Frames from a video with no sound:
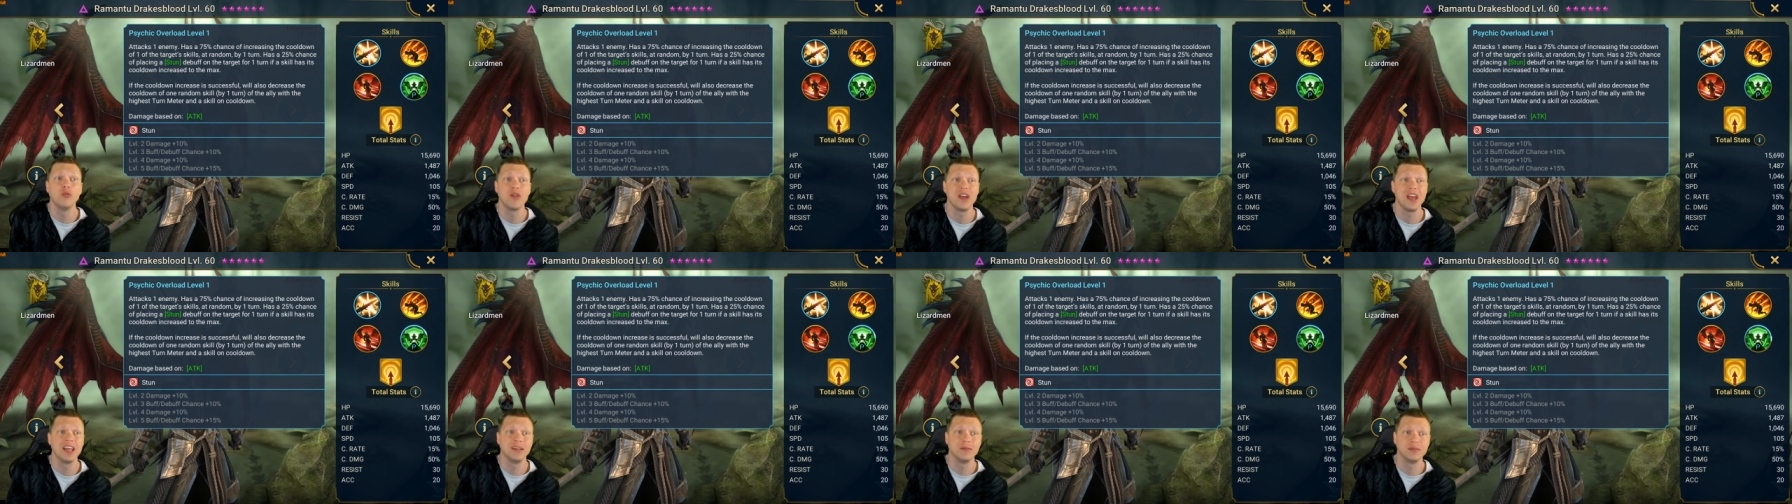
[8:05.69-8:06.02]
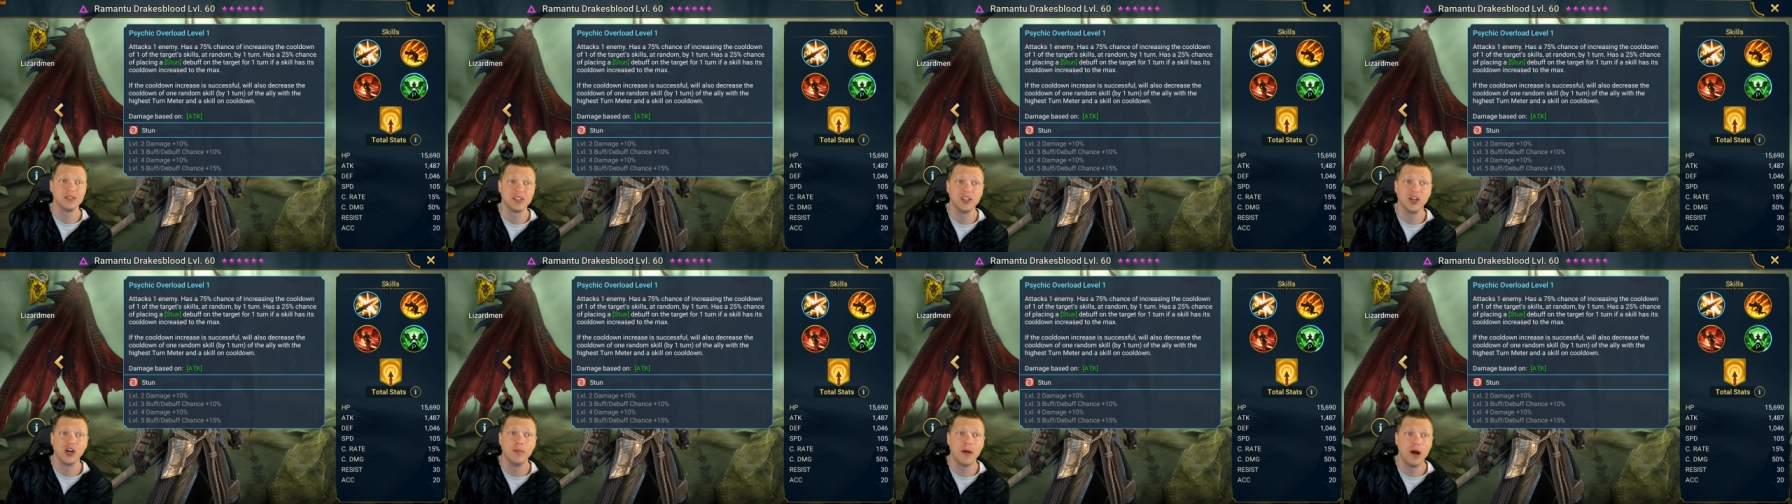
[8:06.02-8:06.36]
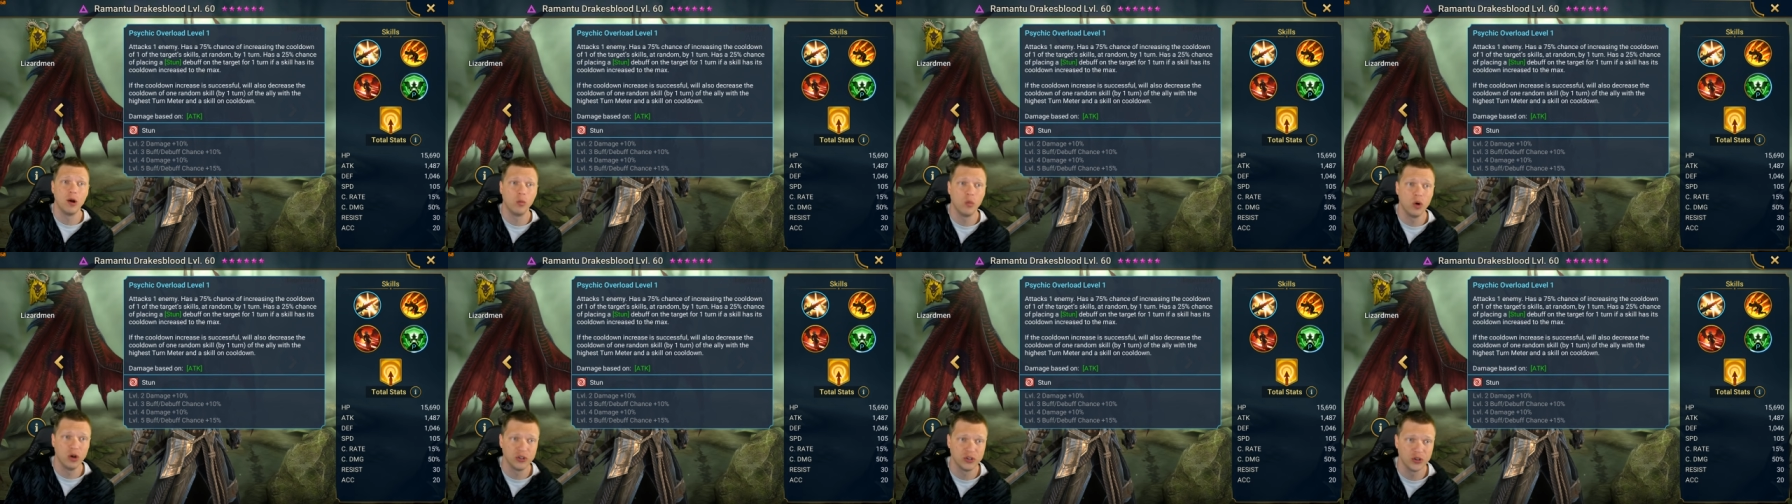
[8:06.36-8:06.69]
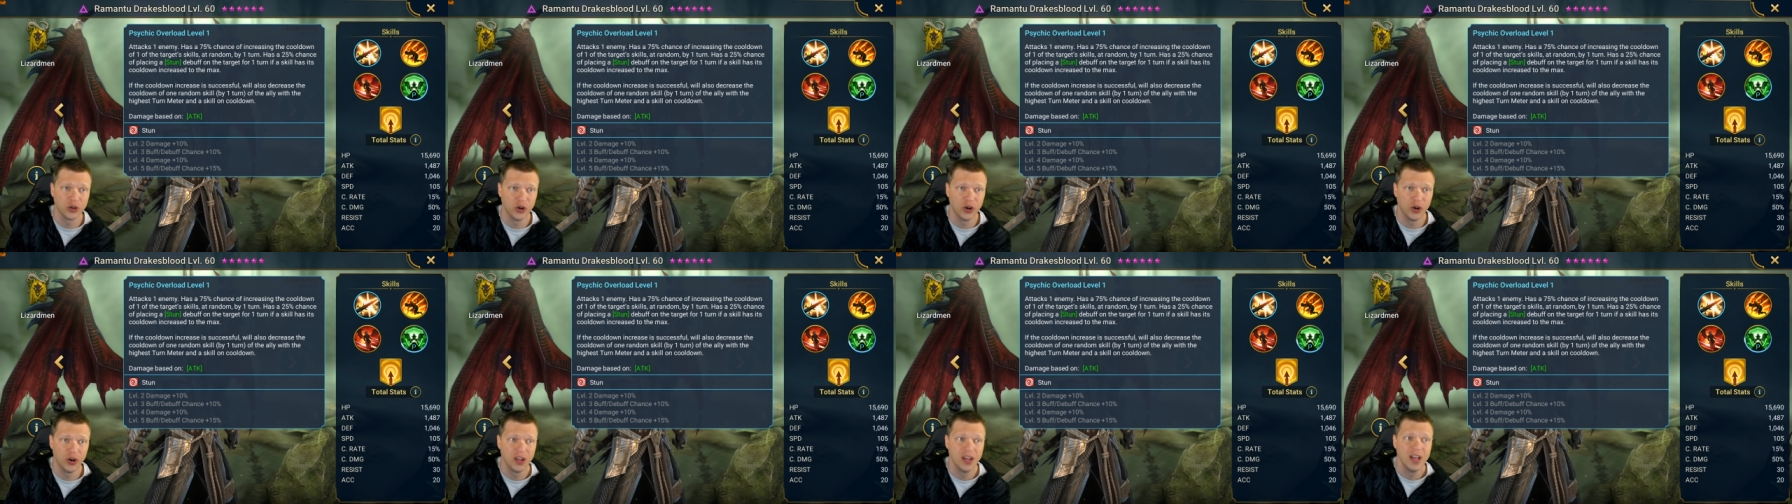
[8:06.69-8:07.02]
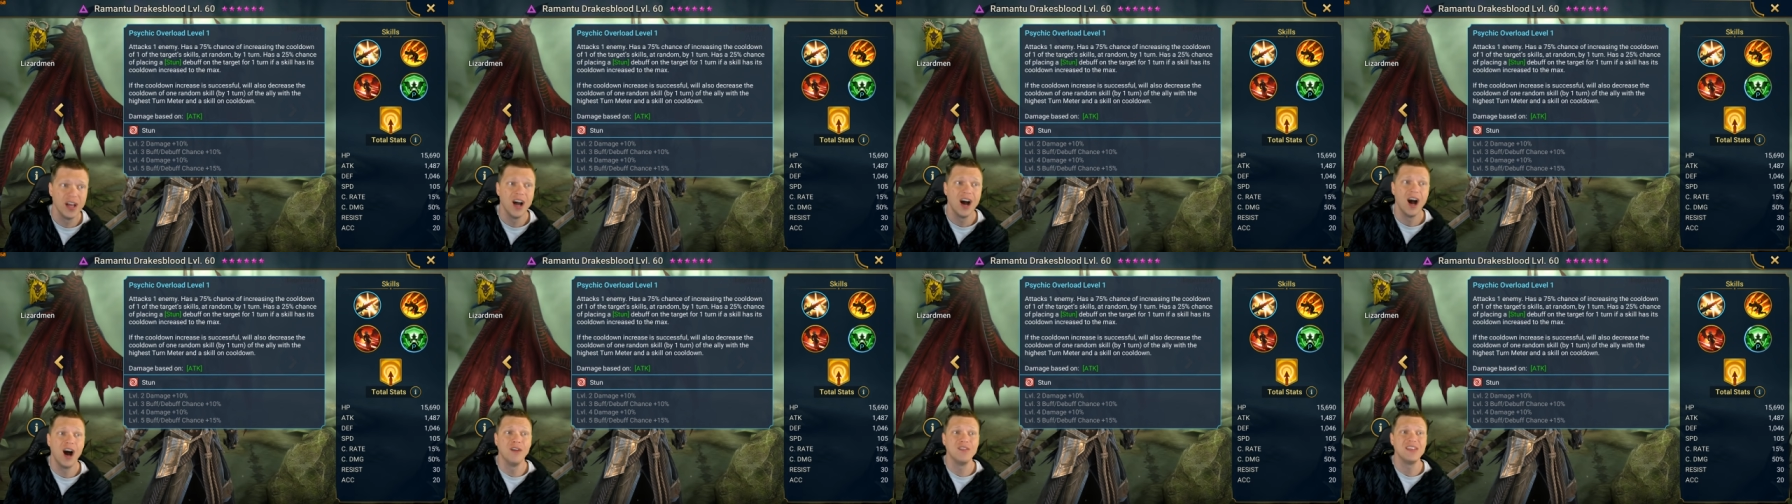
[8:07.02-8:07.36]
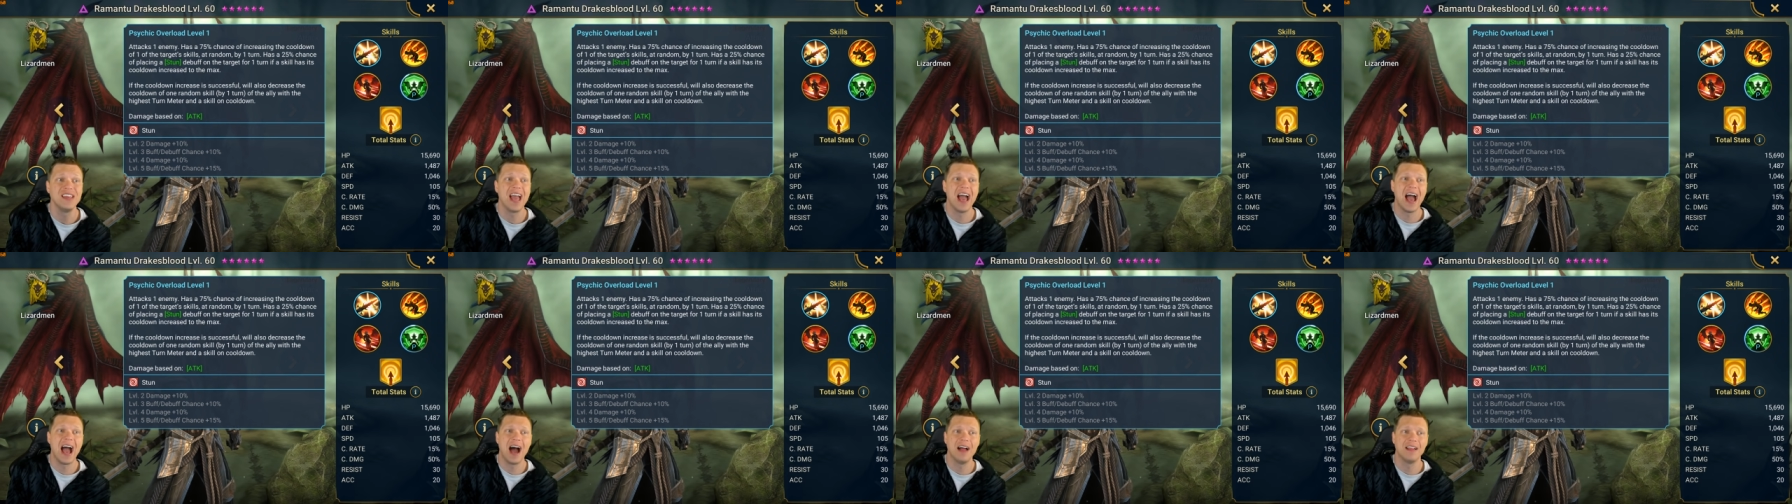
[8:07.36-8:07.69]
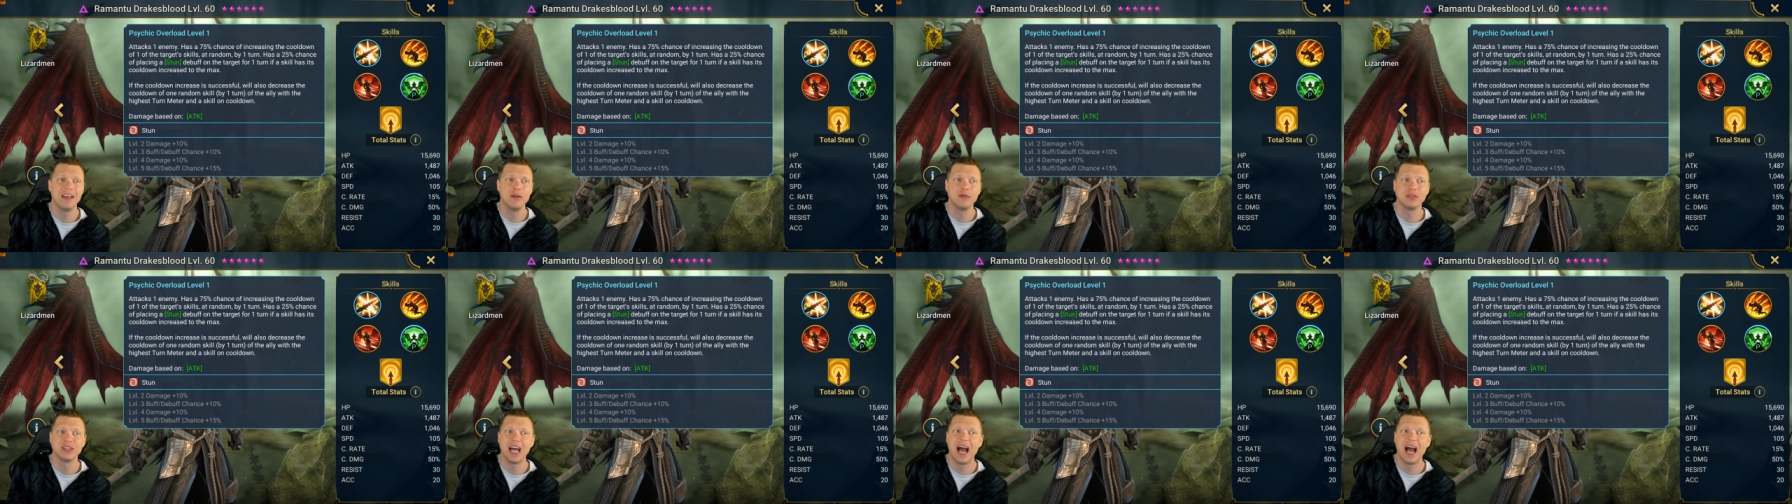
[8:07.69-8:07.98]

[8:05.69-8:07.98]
random skill by one turn of the ally with the